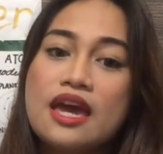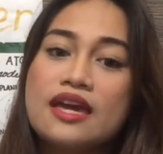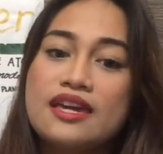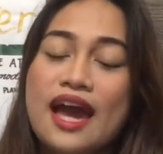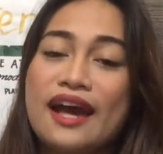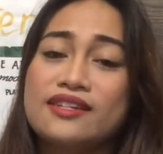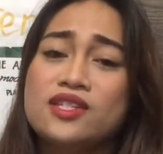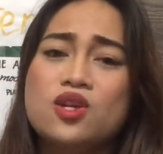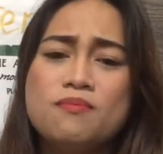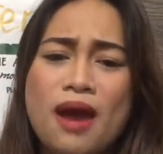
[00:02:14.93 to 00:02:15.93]
He
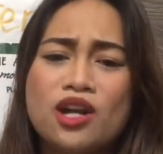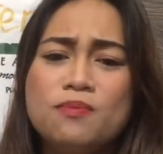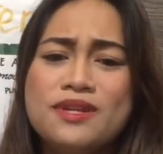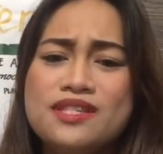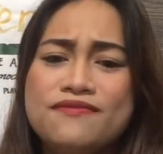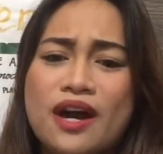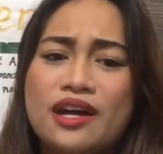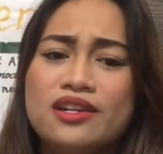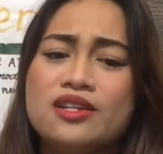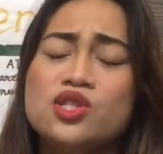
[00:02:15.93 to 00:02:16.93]
asked, could matter be
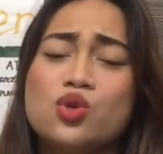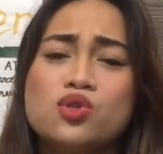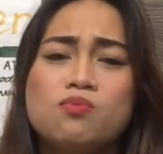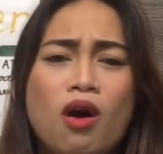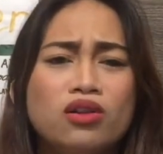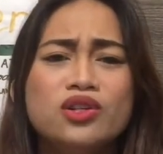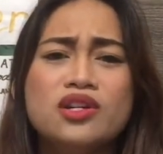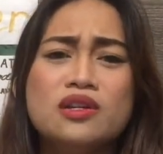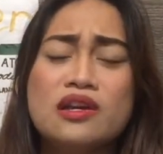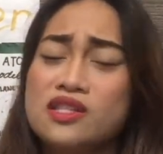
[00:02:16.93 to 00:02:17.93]
divided into
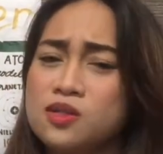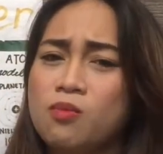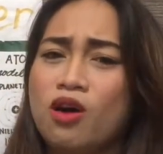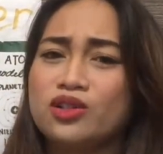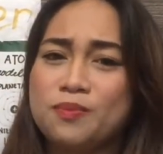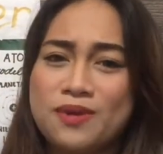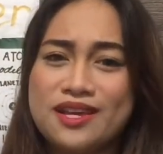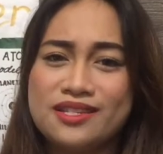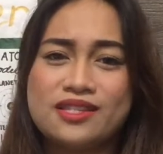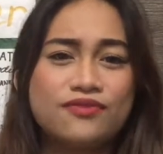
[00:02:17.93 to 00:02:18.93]
smaller and smaller
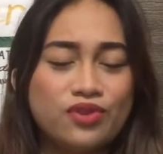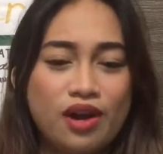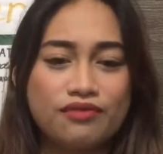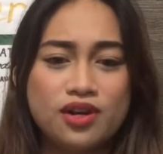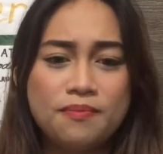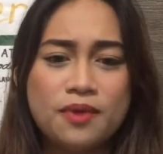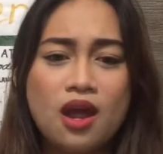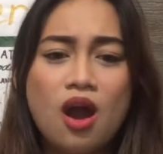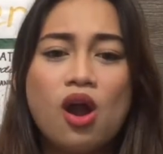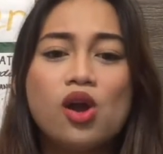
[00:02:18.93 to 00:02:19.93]
pieces forever?
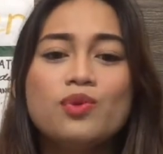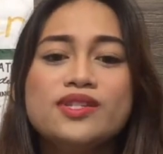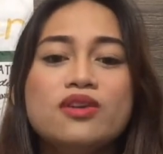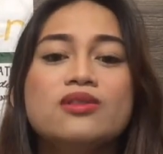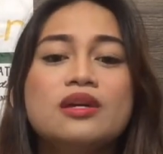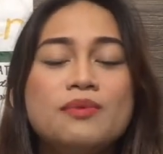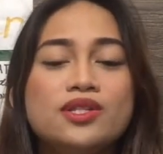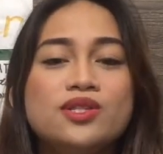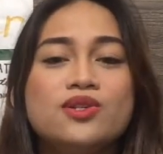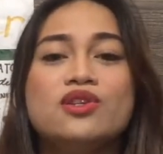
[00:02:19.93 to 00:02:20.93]
Or was there a
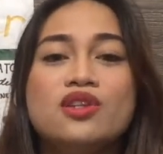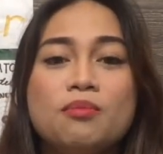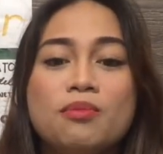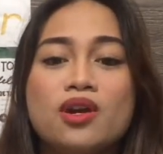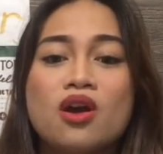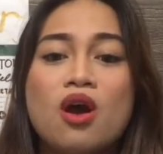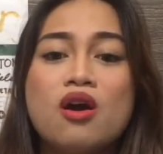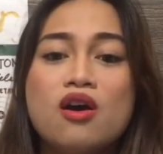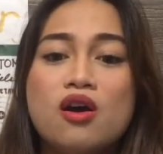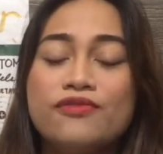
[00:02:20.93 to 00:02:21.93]
limit to the number
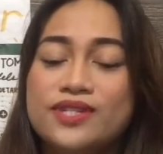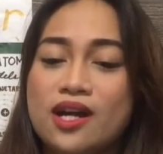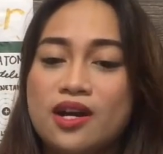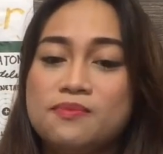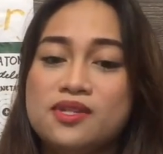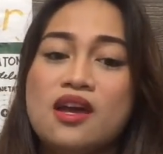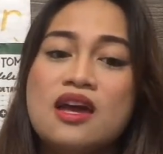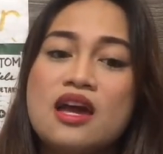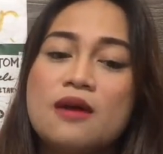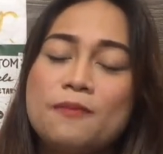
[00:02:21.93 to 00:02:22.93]
of times
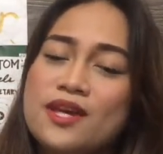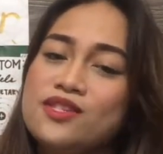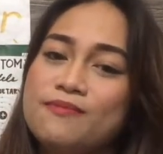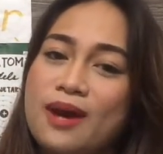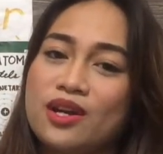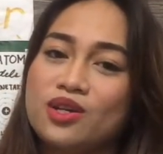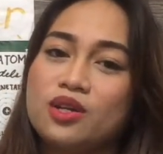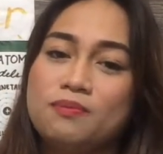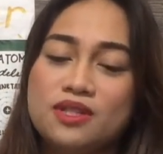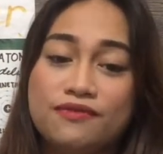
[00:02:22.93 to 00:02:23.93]
a piece of matter
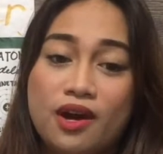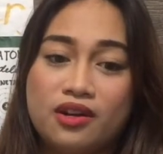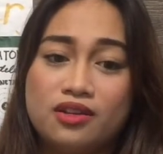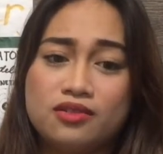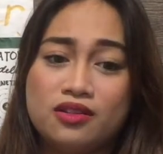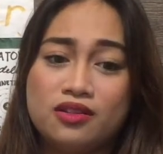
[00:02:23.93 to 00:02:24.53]
could be divided?